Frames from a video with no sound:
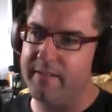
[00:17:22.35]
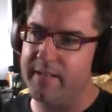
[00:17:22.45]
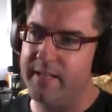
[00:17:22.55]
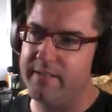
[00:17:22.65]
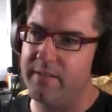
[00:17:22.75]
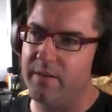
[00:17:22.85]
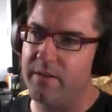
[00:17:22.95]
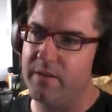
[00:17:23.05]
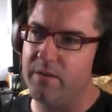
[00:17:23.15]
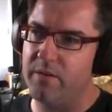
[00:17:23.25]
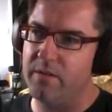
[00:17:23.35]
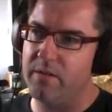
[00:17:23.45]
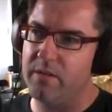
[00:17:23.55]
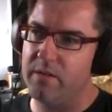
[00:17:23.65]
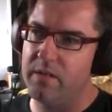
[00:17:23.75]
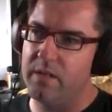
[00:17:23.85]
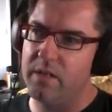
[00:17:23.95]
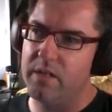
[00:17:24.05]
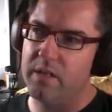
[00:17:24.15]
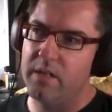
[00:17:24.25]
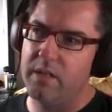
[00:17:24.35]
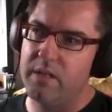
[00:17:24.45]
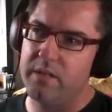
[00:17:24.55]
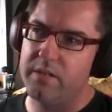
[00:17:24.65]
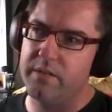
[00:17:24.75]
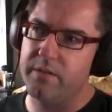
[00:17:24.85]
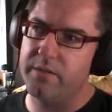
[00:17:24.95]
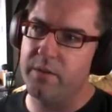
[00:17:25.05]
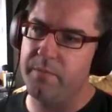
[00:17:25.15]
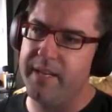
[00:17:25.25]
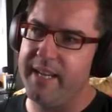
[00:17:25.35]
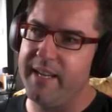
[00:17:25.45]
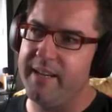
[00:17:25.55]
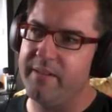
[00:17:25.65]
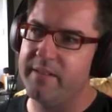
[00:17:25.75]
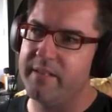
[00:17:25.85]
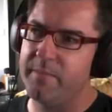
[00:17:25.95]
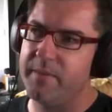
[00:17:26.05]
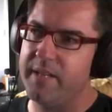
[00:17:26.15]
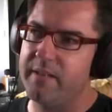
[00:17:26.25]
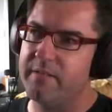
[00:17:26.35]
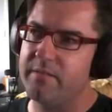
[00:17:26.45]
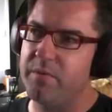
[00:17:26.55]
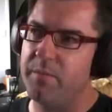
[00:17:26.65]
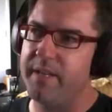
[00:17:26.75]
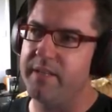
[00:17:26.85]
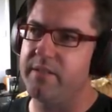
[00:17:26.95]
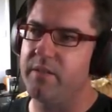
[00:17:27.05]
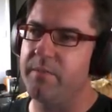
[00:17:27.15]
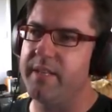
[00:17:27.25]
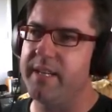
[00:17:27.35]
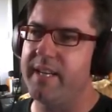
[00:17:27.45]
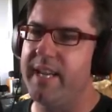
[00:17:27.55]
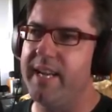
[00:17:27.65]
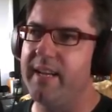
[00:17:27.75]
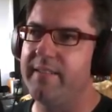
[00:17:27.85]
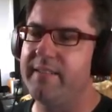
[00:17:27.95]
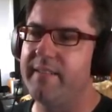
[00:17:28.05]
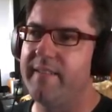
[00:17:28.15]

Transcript: That's not cool. Is there a zombie down here or something? It's probably a zombie gonna get us.